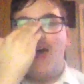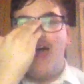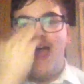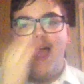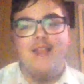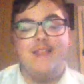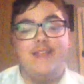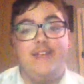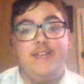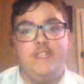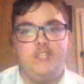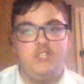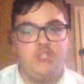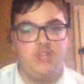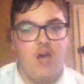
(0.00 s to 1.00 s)
any
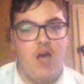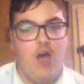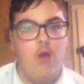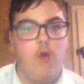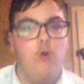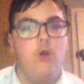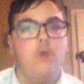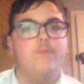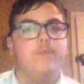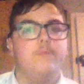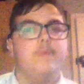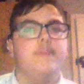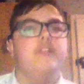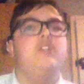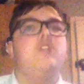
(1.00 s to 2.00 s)
show
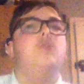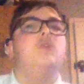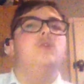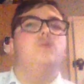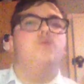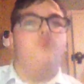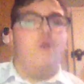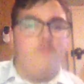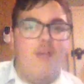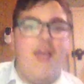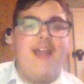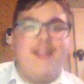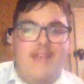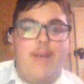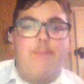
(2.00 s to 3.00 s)
with
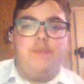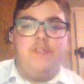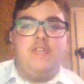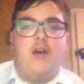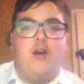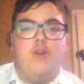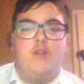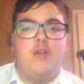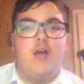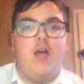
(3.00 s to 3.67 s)
any episode,